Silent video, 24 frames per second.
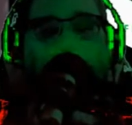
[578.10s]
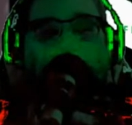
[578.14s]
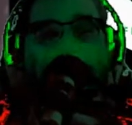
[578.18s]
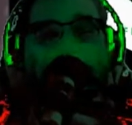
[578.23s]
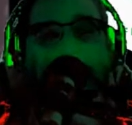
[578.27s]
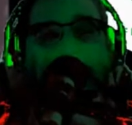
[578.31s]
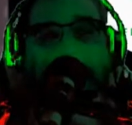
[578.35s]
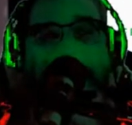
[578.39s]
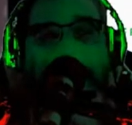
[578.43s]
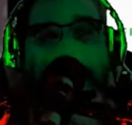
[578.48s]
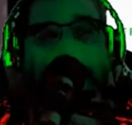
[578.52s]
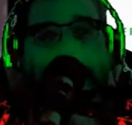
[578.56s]

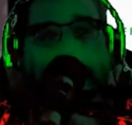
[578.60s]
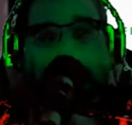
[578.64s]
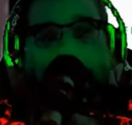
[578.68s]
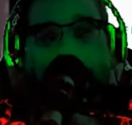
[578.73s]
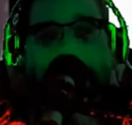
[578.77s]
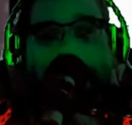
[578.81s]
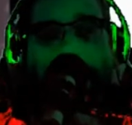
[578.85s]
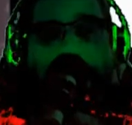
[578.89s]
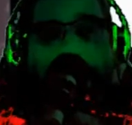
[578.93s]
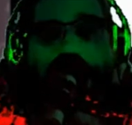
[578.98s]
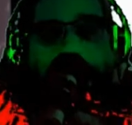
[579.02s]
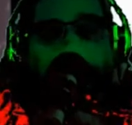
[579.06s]
until he saw
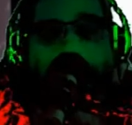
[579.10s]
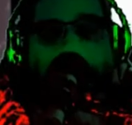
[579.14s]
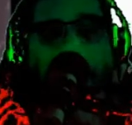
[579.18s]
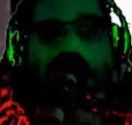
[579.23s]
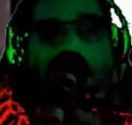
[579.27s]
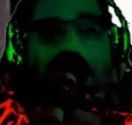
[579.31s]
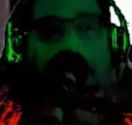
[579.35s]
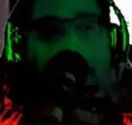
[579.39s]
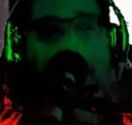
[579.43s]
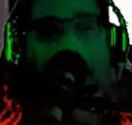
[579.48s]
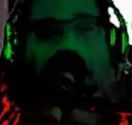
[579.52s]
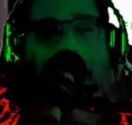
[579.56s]
that that
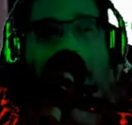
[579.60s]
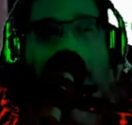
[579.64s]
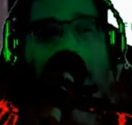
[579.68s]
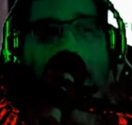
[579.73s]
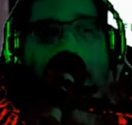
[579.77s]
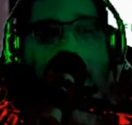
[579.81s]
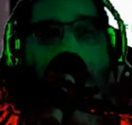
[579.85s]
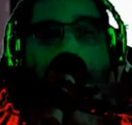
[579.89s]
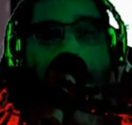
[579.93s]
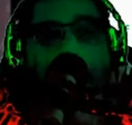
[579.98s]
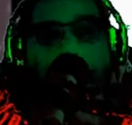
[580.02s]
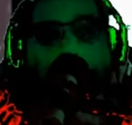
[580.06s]
wasn't
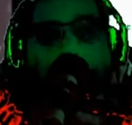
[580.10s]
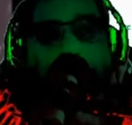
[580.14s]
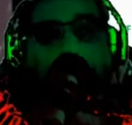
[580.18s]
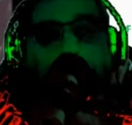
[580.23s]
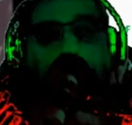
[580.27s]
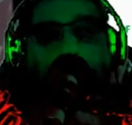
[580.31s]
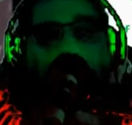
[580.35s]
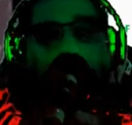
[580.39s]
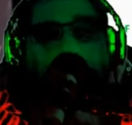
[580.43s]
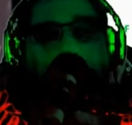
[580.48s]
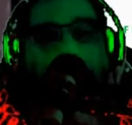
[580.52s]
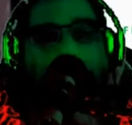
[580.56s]
paying
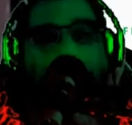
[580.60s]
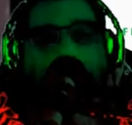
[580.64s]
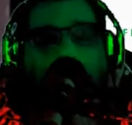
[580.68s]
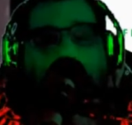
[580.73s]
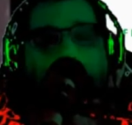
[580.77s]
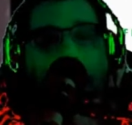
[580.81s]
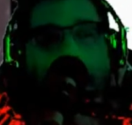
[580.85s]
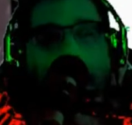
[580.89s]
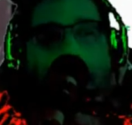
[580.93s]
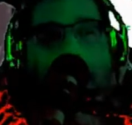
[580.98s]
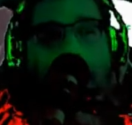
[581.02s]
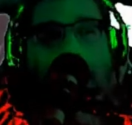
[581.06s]
off, he thought
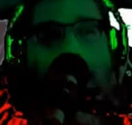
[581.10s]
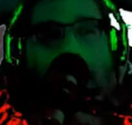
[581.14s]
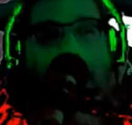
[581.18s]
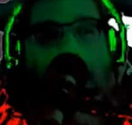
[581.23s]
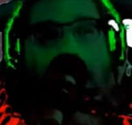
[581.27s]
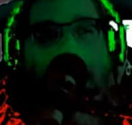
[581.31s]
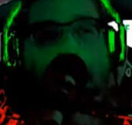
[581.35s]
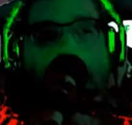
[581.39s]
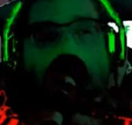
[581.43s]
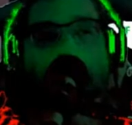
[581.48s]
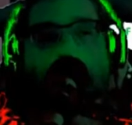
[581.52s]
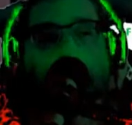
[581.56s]
he would
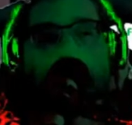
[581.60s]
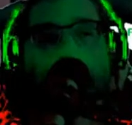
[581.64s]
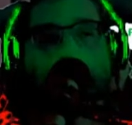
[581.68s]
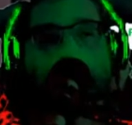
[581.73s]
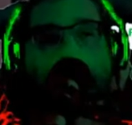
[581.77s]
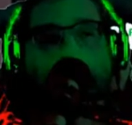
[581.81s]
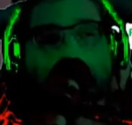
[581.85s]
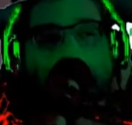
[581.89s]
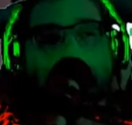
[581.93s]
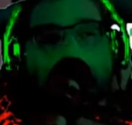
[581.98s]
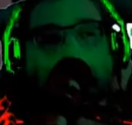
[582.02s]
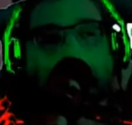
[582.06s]
have gotten
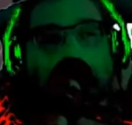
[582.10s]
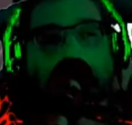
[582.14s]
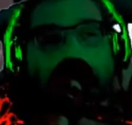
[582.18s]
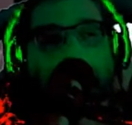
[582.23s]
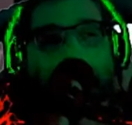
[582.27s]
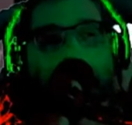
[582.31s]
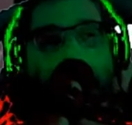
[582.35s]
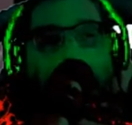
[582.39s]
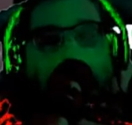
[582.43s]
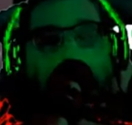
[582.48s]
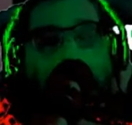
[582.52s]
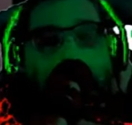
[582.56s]
a really good
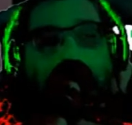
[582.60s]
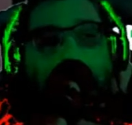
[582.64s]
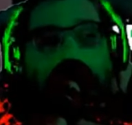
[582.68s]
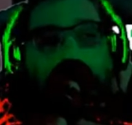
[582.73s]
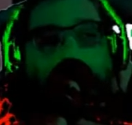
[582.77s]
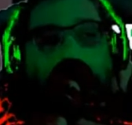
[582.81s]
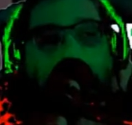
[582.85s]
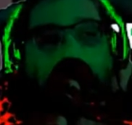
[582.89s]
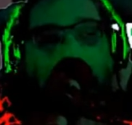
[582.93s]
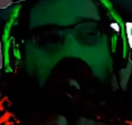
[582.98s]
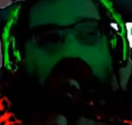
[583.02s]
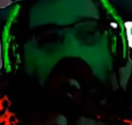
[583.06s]
bounce. He would
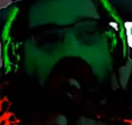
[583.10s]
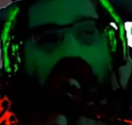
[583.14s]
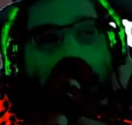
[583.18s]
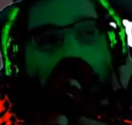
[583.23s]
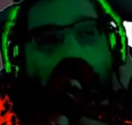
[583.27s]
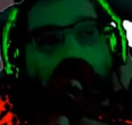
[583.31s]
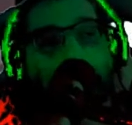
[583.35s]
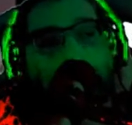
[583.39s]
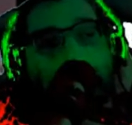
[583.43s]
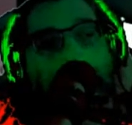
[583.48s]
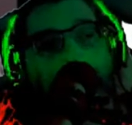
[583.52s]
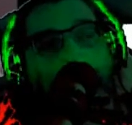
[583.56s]
have got a lot of
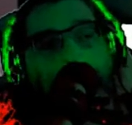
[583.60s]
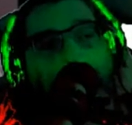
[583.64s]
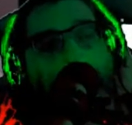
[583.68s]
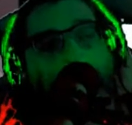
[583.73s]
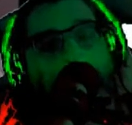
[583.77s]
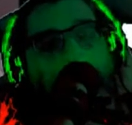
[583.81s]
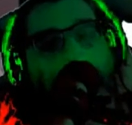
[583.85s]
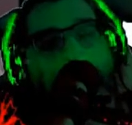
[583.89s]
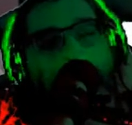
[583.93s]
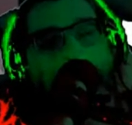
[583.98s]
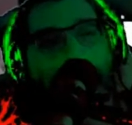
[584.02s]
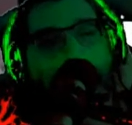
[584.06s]
progressives.
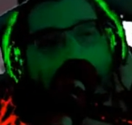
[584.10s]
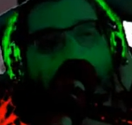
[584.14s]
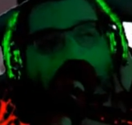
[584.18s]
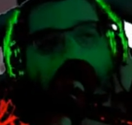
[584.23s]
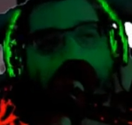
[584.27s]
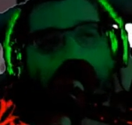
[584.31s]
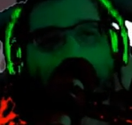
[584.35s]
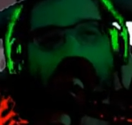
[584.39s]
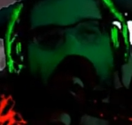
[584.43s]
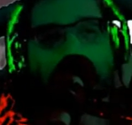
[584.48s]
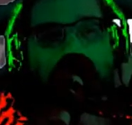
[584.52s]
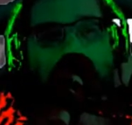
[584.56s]
He was
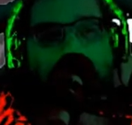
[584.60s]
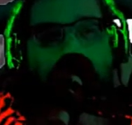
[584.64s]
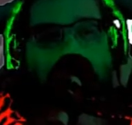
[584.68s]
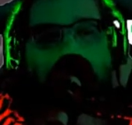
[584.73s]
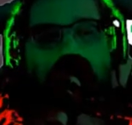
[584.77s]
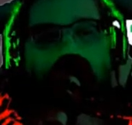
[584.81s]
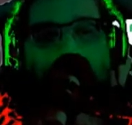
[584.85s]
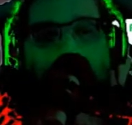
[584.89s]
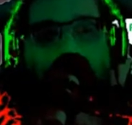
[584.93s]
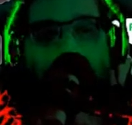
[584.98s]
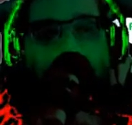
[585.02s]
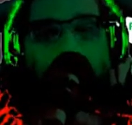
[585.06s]
just chasing
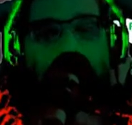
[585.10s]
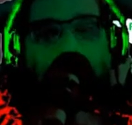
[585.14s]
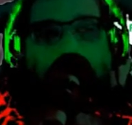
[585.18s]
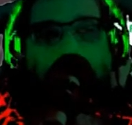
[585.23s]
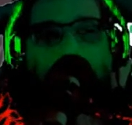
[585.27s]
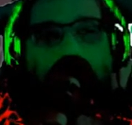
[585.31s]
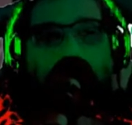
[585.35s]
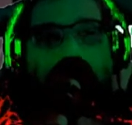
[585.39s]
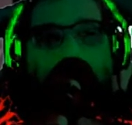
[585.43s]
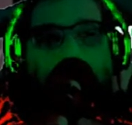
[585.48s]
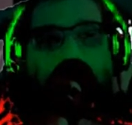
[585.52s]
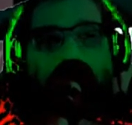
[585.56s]
after
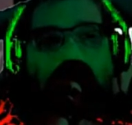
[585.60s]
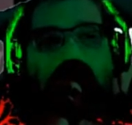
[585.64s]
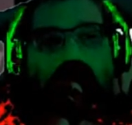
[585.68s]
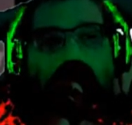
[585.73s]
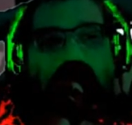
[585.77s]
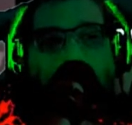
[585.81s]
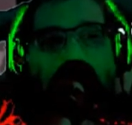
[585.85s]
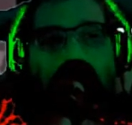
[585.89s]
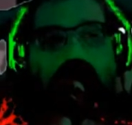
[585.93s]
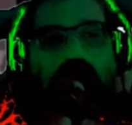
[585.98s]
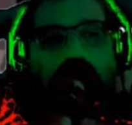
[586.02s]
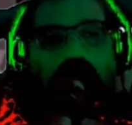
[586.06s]
money, most
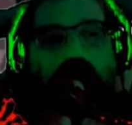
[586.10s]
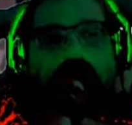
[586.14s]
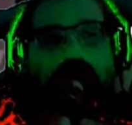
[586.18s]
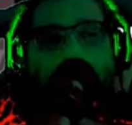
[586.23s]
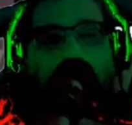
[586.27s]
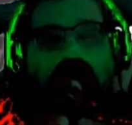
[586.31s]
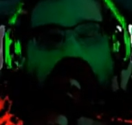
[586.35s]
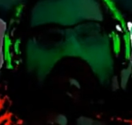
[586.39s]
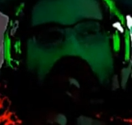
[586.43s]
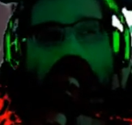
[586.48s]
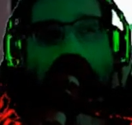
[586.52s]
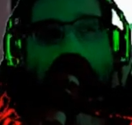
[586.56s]
likely. I'm
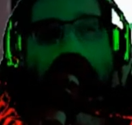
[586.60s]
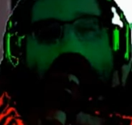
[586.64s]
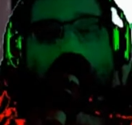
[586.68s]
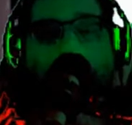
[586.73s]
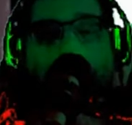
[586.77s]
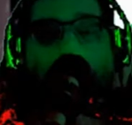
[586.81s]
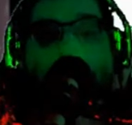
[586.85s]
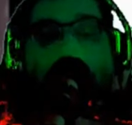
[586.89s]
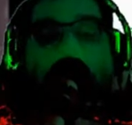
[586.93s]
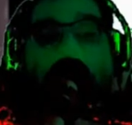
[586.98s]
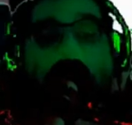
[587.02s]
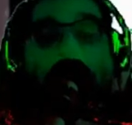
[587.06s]
not saying
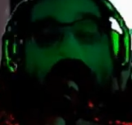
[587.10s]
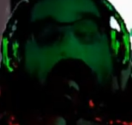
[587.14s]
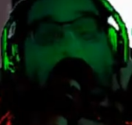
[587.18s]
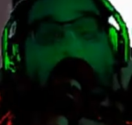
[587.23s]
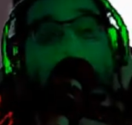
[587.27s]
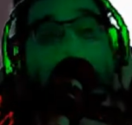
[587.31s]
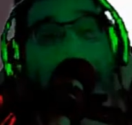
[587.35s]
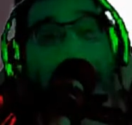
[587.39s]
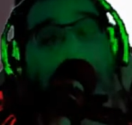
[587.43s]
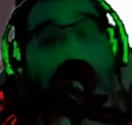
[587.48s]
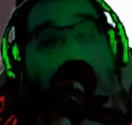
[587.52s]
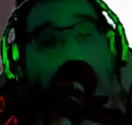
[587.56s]

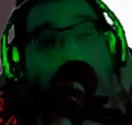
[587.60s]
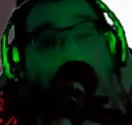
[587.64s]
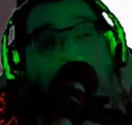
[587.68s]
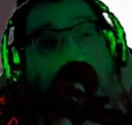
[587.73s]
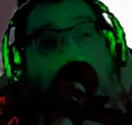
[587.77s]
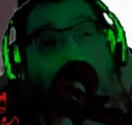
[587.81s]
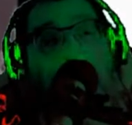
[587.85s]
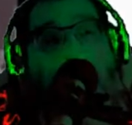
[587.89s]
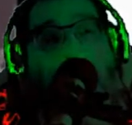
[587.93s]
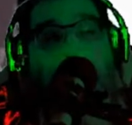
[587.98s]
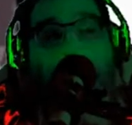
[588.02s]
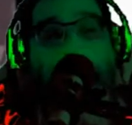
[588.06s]
allegedly
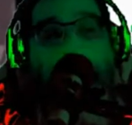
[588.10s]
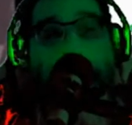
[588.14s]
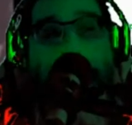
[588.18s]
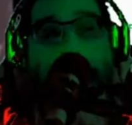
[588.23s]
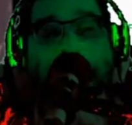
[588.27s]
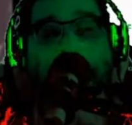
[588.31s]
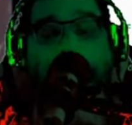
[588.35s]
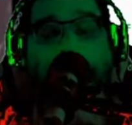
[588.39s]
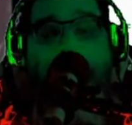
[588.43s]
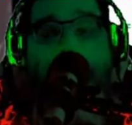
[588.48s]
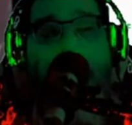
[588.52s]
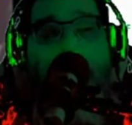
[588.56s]
by
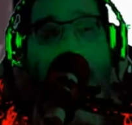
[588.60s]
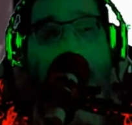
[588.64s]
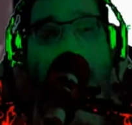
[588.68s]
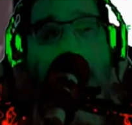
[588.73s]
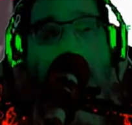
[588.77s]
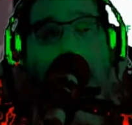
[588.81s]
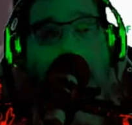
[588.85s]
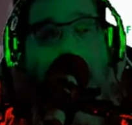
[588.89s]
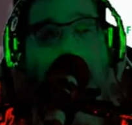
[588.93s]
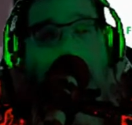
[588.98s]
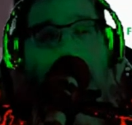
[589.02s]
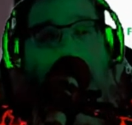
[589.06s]

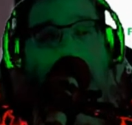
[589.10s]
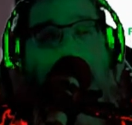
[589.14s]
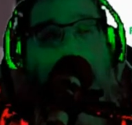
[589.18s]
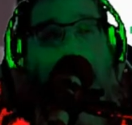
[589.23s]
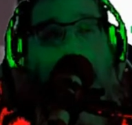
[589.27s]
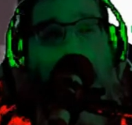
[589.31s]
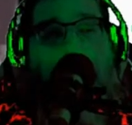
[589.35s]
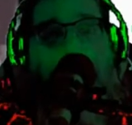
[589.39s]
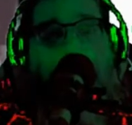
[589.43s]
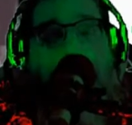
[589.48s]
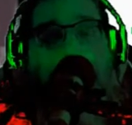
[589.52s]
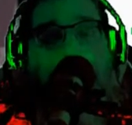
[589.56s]
my
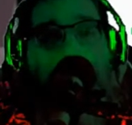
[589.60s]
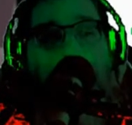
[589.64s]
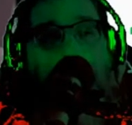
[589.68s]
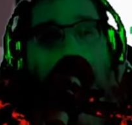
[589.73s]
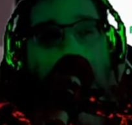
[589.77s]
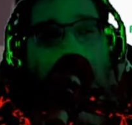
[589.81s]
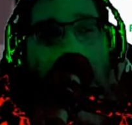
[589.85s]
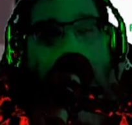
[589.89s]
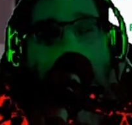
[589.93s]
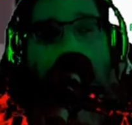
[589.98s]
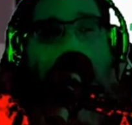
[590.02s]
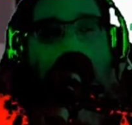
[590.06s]
alleging,
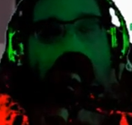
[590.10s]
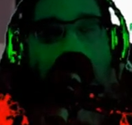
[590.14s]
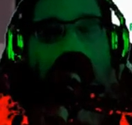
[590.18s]
but